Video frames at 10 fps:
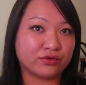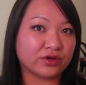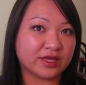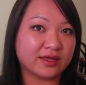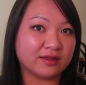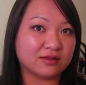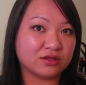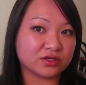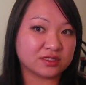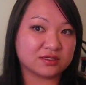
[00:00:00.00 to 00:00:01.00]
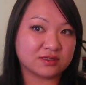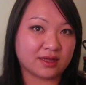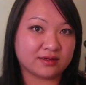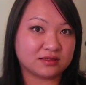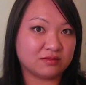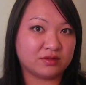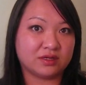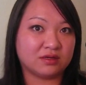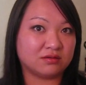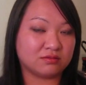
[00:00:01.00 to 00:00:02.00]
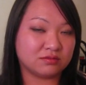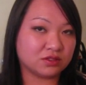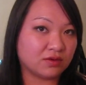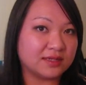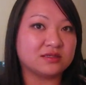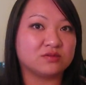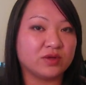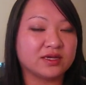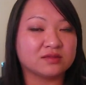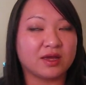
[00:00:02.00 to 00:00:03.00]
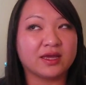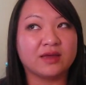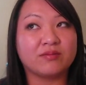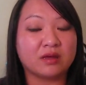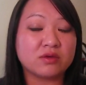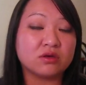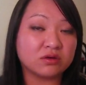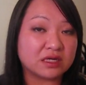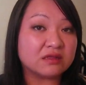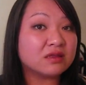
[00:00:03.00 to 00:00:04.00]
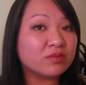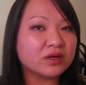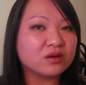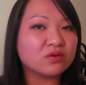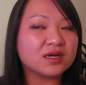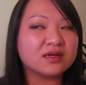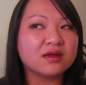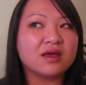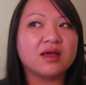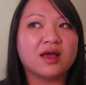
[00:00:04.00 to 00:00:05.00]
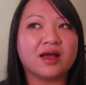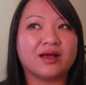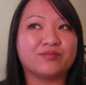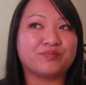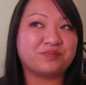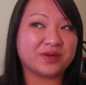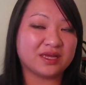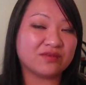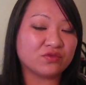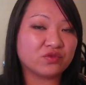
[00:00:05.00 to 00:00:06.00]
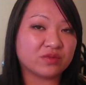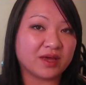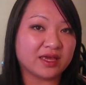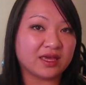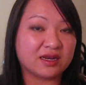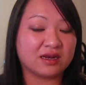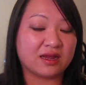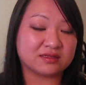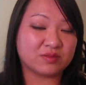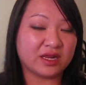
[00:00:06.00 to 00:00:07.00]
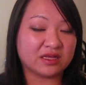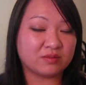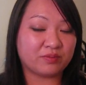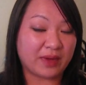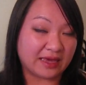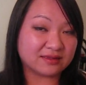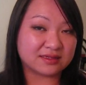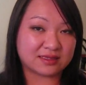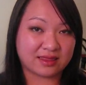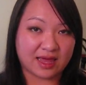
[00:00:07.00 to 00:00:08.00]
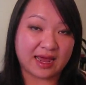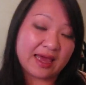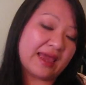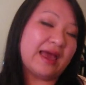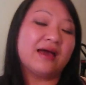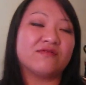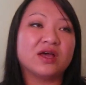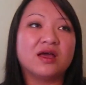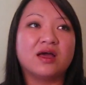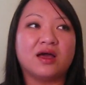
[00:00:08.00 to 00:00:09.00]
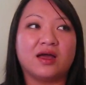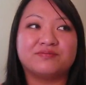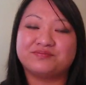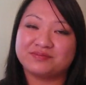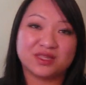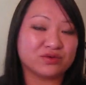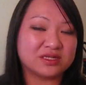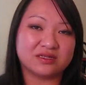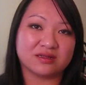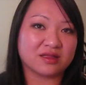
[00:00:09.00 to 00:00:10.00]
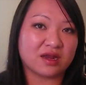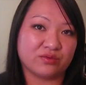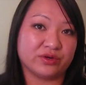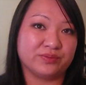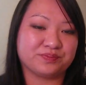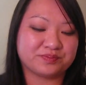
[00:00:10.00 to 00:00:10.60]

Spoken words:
kit looks like to be twice as big as my kit, maybe you'll need the bigger one. But even with my kit and as many paints that I have, there's still a lot of room.